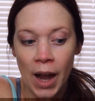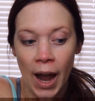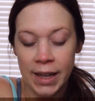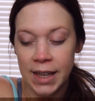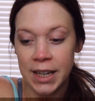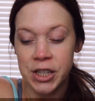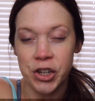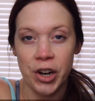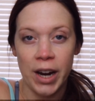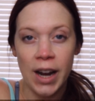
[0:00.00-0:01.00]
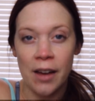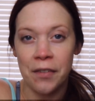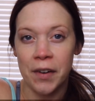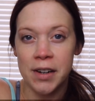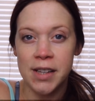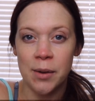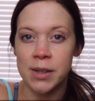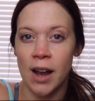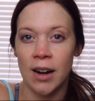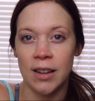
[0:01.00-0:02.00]
I think it's great. At first I
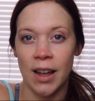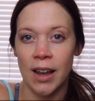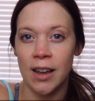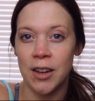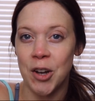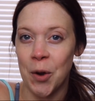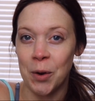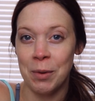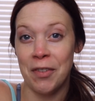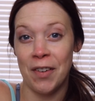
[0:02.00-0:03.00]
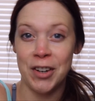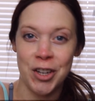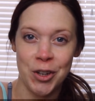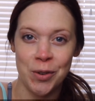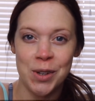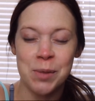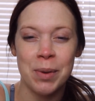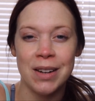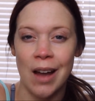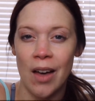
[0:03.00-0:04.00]
was kind of like, you know, it'll be fun to use,
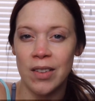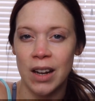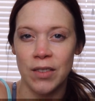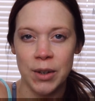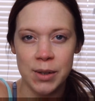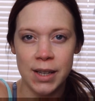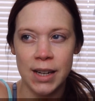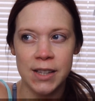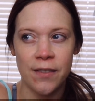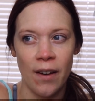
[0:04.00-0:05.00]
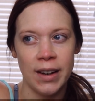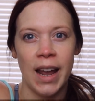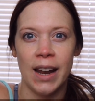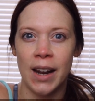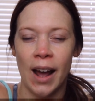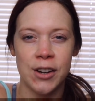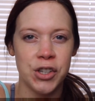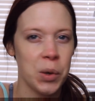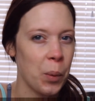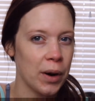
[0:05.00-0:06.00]
but now that I've used it, it's fun and it
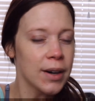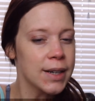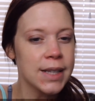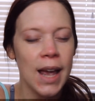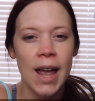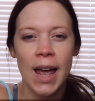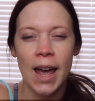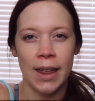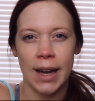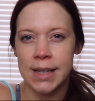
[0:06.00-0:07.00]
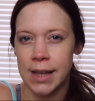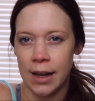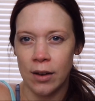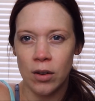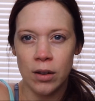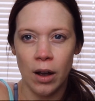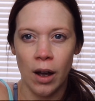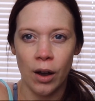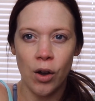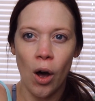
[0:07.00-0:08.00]
actually works. Like I said, it
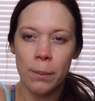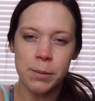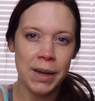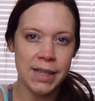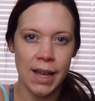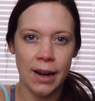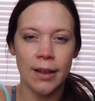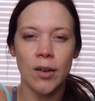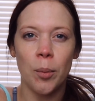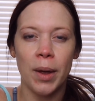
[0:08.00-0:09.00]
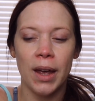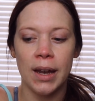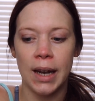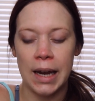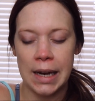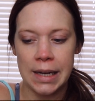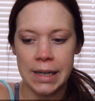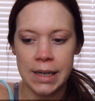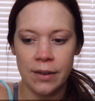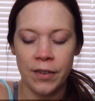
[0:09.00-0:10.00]
uh, calms my skin a little bit
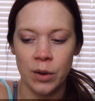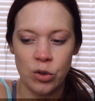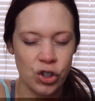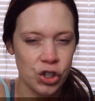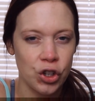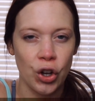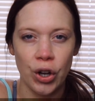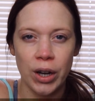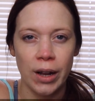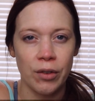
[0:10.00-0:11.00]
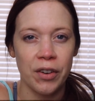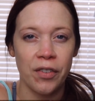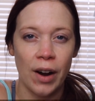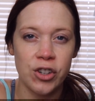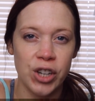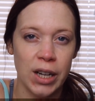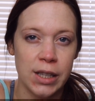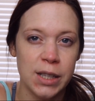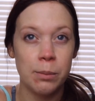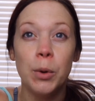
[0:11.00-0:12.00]
and it feels just good and refreshing
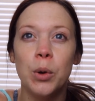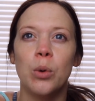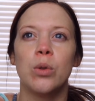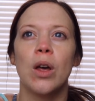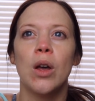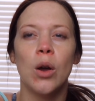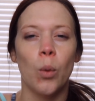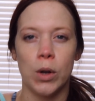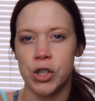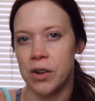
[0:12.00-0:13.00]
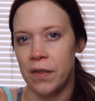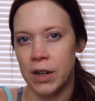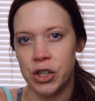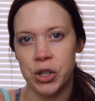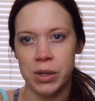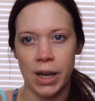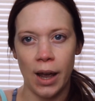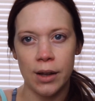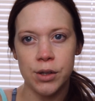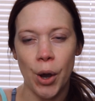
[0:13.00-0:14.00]
and smooth once you're finished using
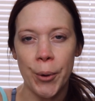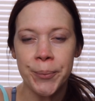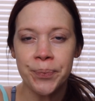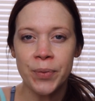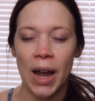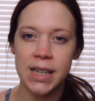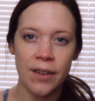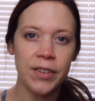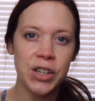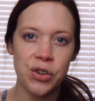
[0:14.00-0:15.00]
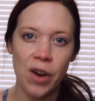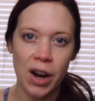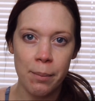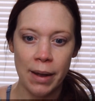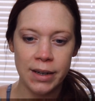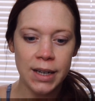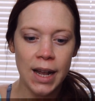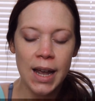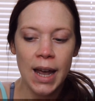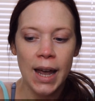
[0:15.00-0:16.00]
it. So I definitely do recommend
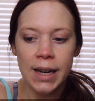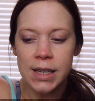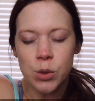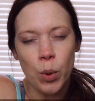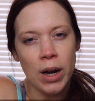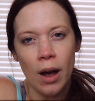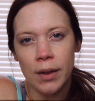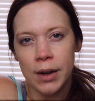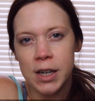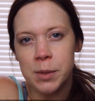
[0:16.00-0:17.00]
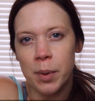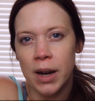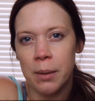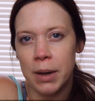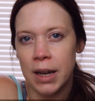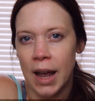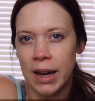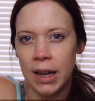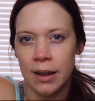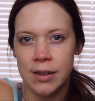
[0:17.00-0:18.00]
it. It is twenty dollars, but I mean,
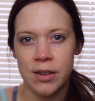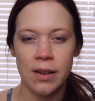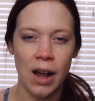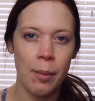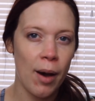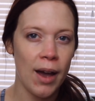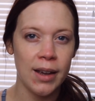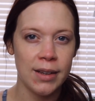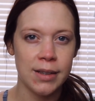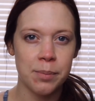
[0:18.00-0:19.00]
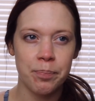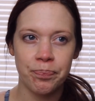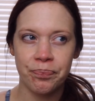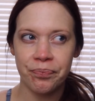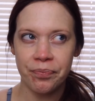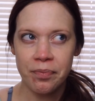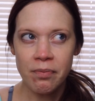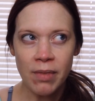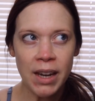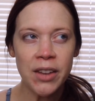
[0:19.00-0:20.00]
any cleanser that I buy is
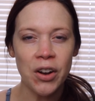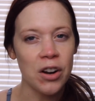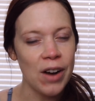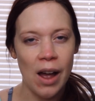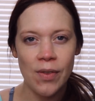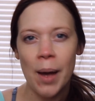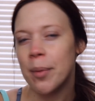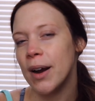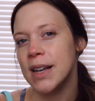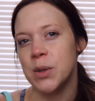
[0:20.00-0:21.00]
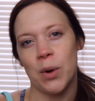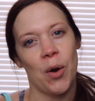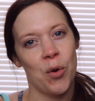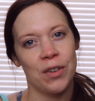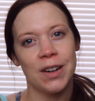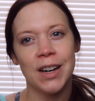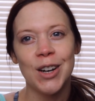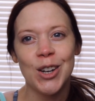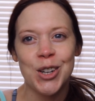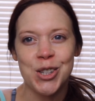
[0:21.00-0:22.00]
either around that price or over,
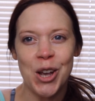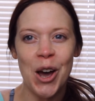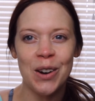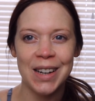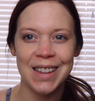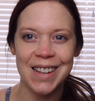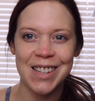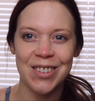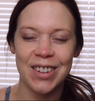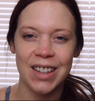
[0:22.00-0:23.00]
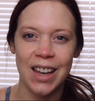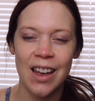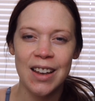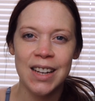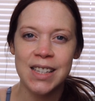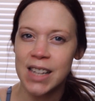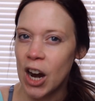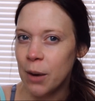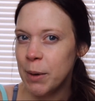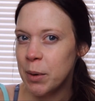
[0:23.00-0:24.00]
so it doesn't really
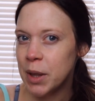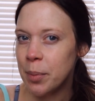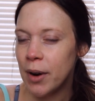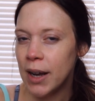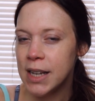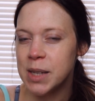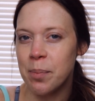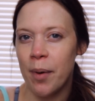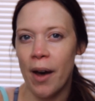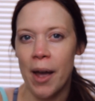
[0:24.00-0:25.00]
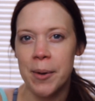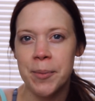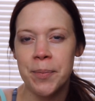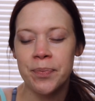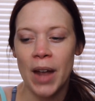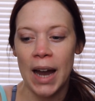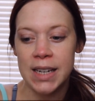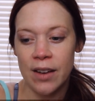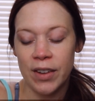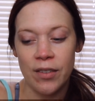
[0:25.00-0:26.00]
scare me with the price, but I
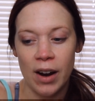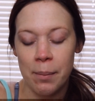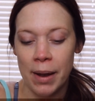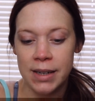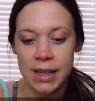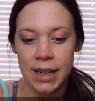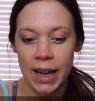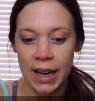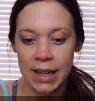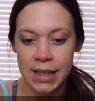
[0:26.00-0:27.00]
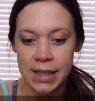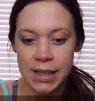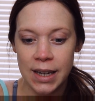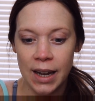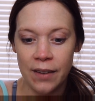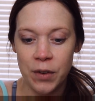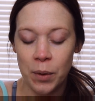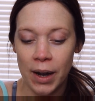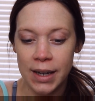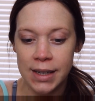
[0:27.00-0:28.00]
definitely recommend it. And if you
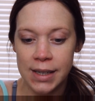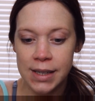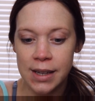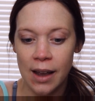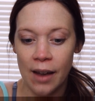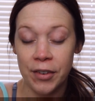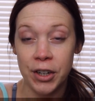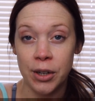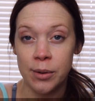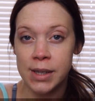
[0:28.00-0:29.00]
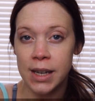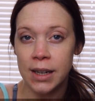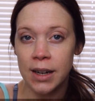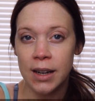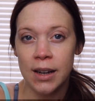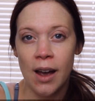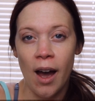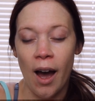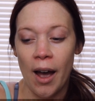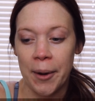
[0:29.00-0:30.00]
guys ever use it,
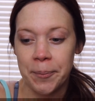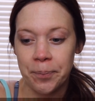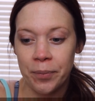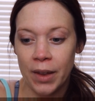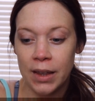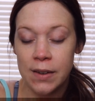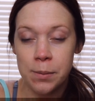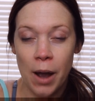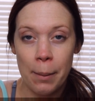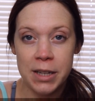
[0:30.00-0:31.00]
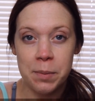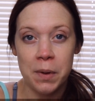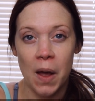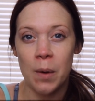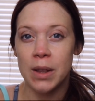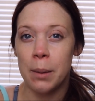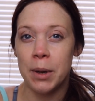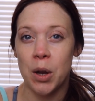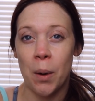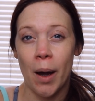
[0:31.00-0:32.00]
Um, leave some comments below and let me
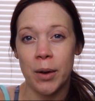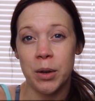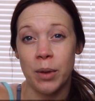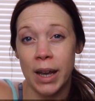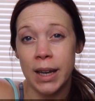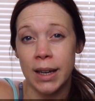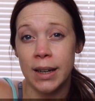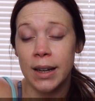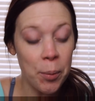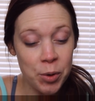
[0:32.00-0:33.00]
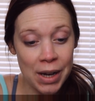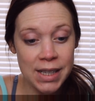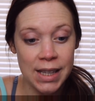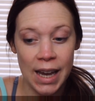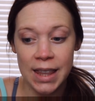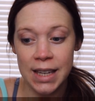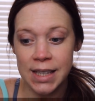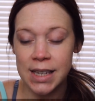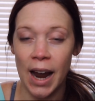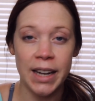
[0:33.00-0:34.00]
know how you like it. Hope you guys like
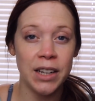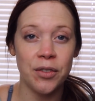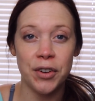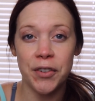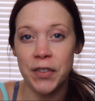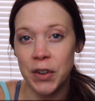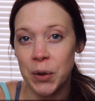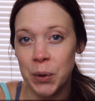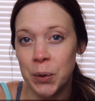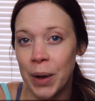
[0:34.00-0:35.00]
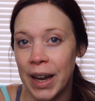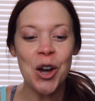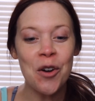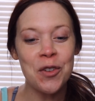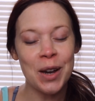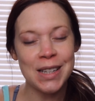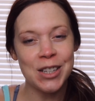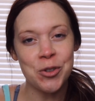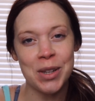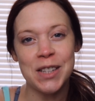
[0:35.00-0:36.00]
this tiny review. And so if you guys
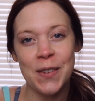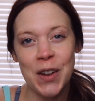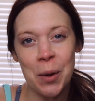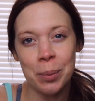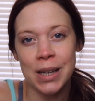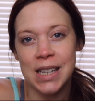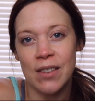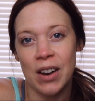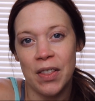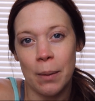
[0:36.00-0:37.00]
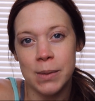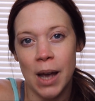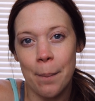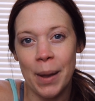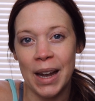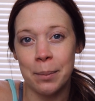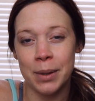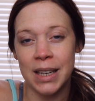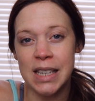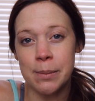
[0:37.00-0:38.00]
enjoy this video, please give it a thumbs up and
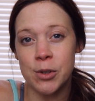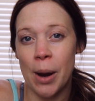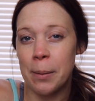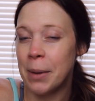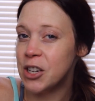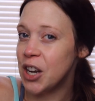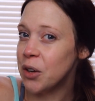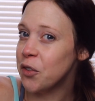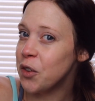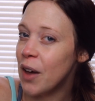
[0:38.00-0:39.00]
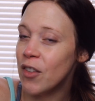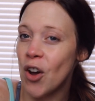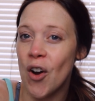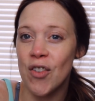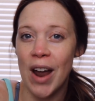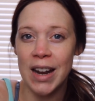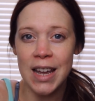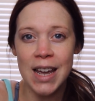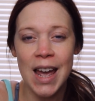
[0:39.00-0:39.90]
please subscribe to my channel if you haven't already.